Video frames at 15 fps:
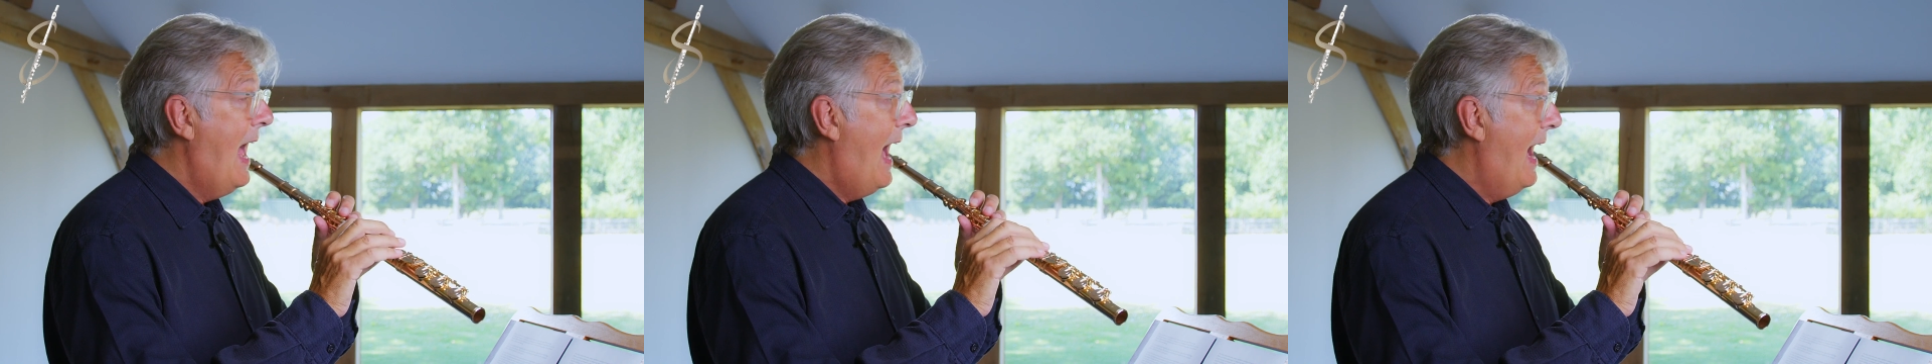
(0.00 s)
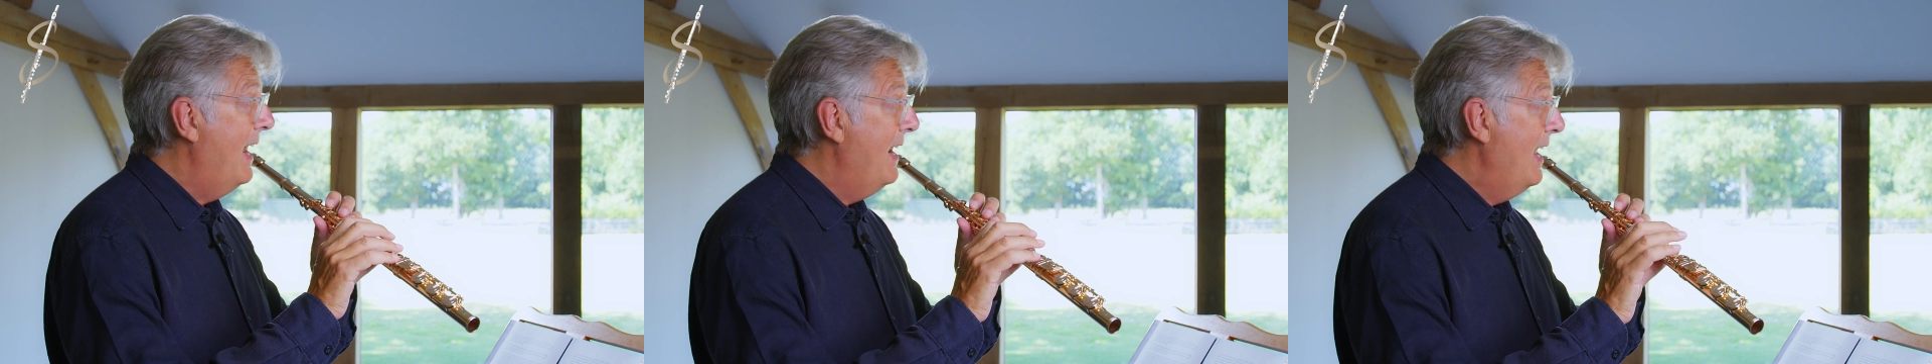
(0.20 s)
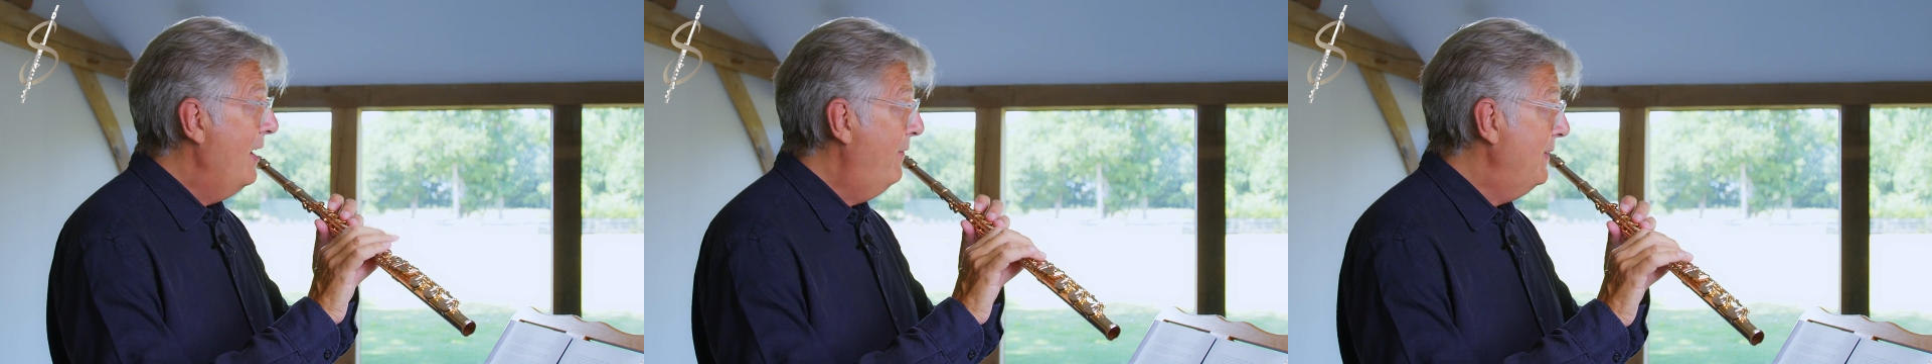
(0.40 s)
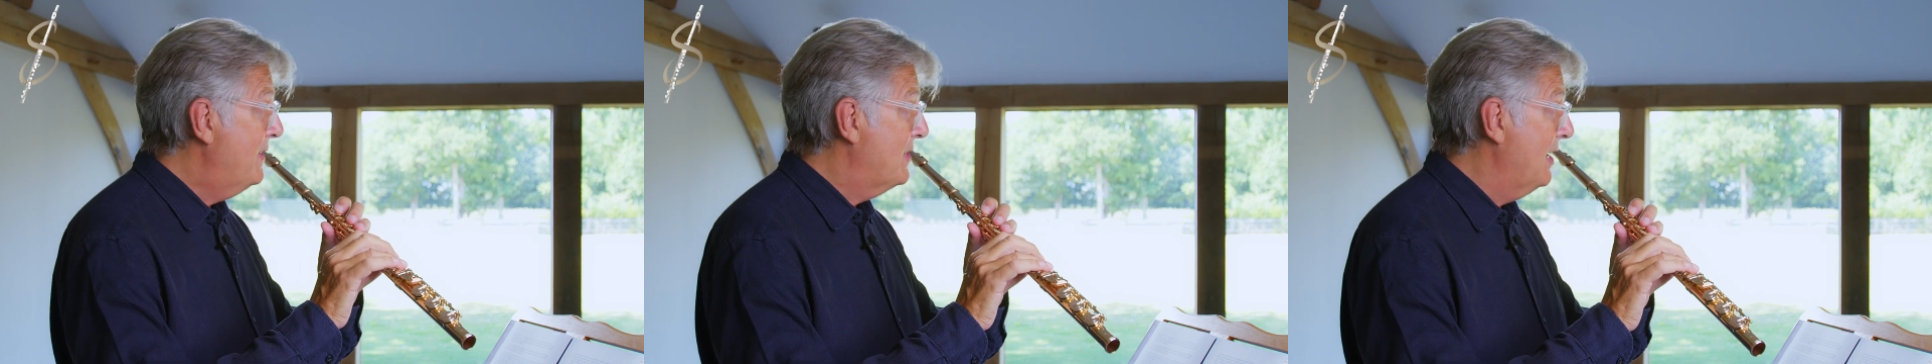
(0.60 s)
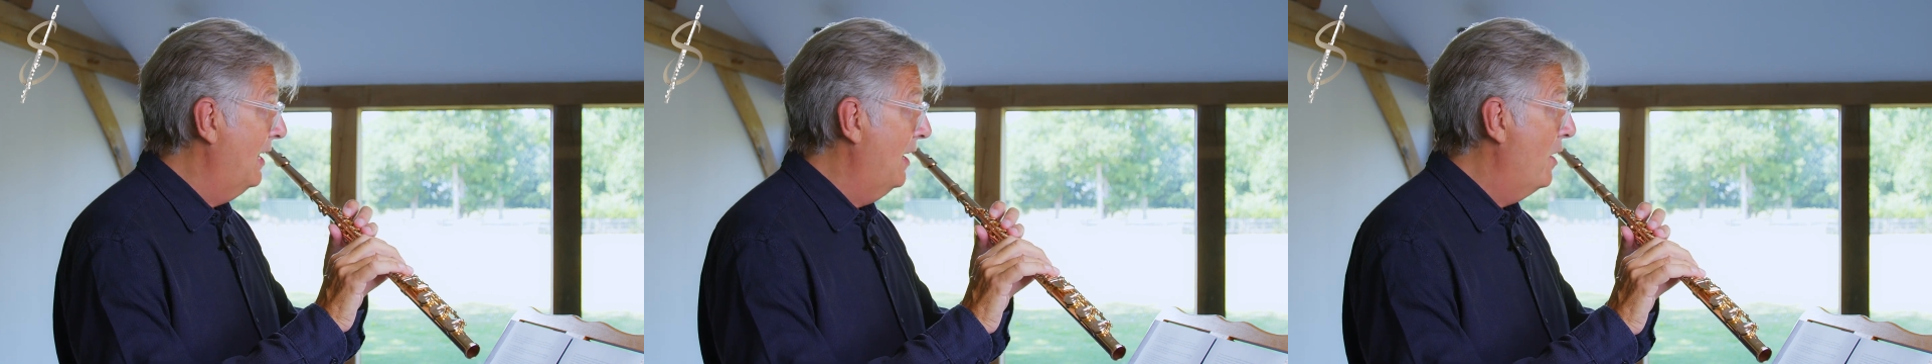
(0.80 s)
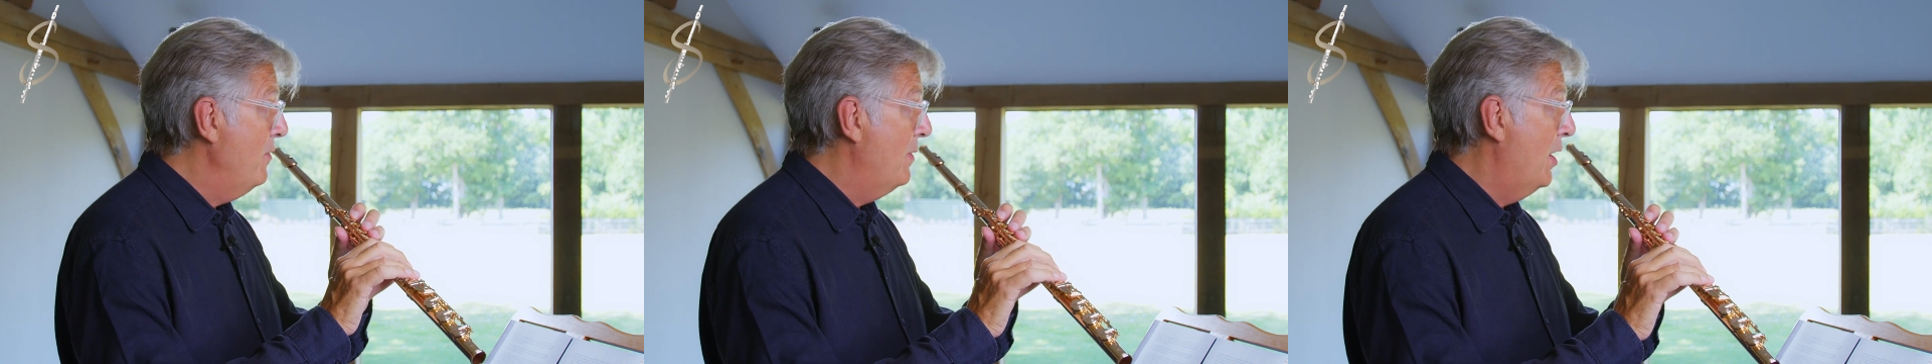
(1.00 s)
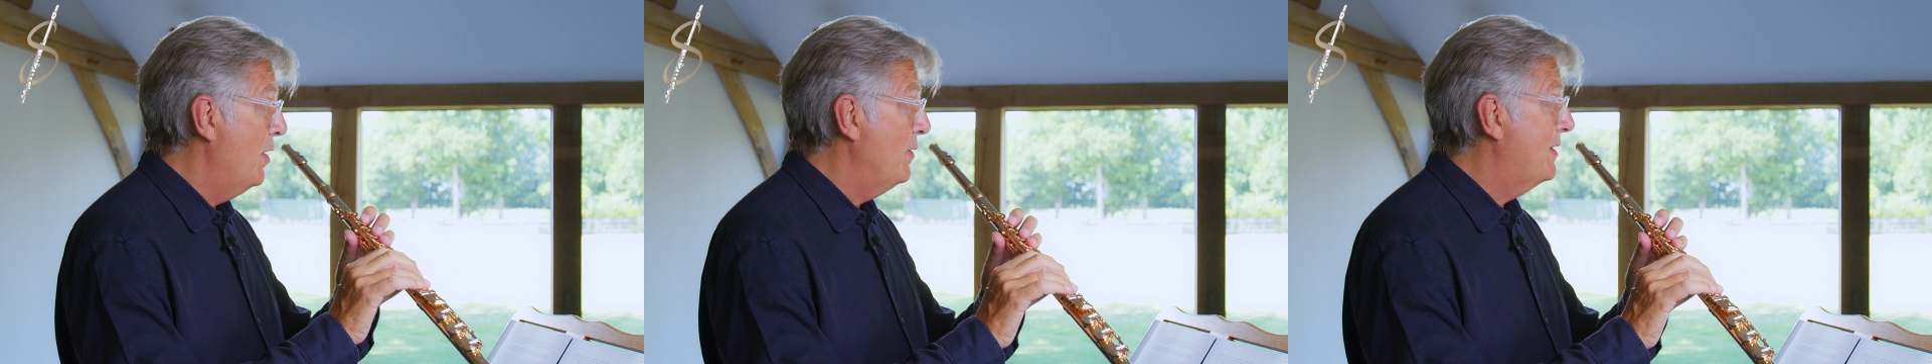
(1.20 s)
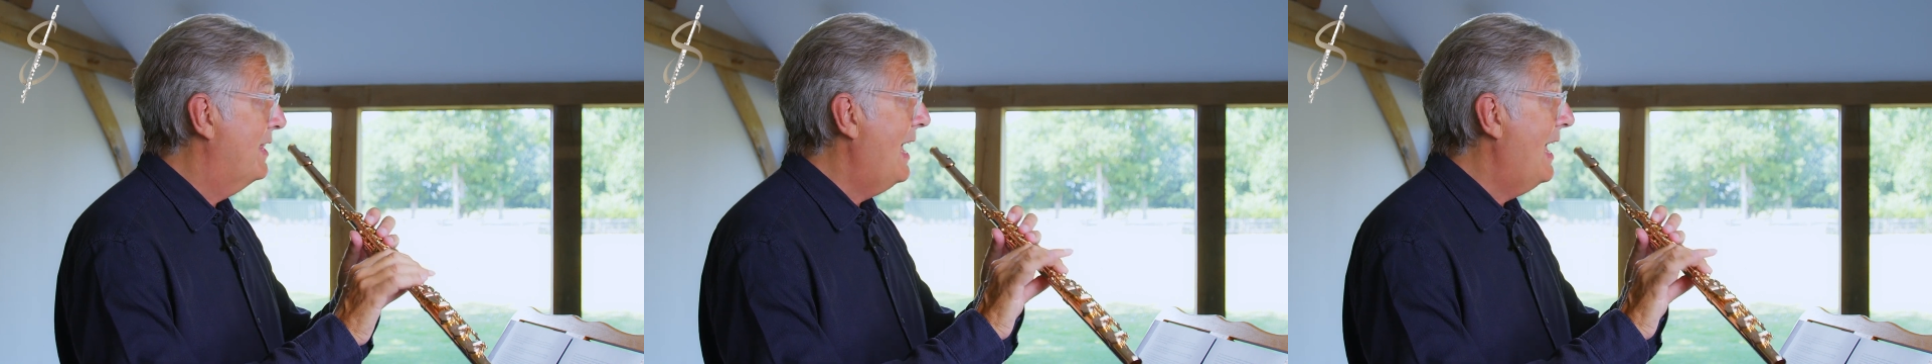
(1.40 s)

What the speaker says: And if it's a low note,